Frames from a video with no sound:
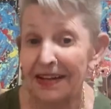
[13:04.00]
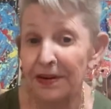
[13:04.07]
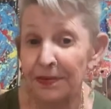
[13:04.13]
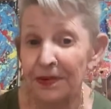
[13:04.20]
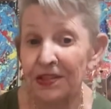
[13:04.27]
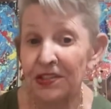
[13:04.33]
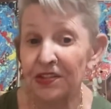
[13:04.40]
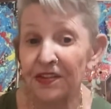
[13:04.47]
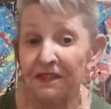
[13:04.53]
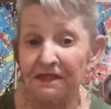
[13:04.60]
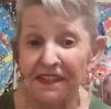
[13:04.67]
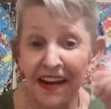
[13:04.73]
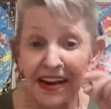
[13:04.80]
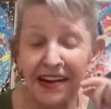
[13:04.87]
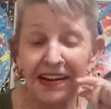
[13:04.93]
it was a
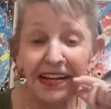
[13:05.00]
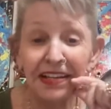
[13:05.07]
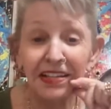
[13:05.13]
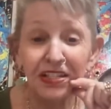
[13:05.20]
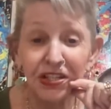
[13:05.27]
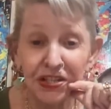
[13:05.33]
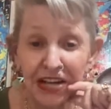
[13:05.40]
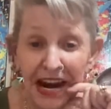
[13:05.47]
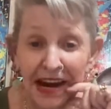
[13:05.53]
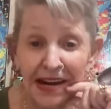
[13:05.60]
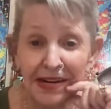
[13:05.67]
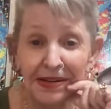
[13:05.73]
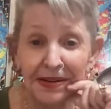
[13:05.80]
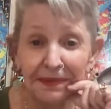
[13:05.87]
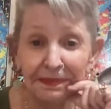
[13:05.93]
fake
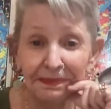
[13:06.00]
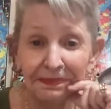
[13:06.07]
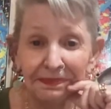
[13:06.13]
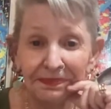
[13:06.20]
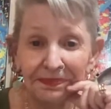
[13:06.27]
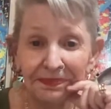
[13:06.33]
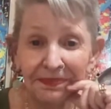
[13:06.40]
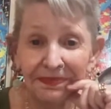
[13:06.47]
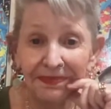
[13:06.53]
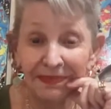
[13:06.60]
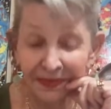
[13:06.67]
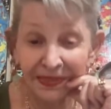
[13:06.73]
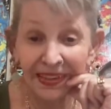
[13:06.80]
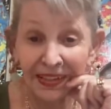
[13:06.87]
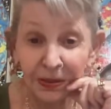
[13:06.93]
jade.
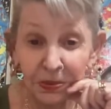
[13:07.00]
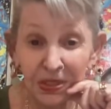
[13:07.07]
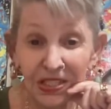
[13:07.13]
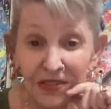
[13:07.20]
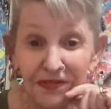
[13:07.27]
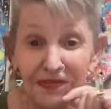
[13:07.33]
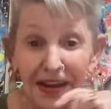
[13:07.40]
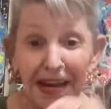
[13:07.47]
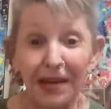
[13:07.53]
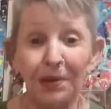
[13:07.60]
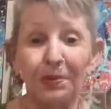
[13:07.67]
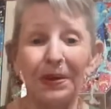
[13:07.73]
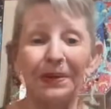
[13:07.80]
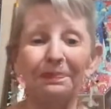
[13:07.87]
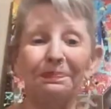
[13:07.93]
It was a fake
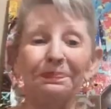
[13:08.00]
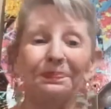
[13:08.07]
one.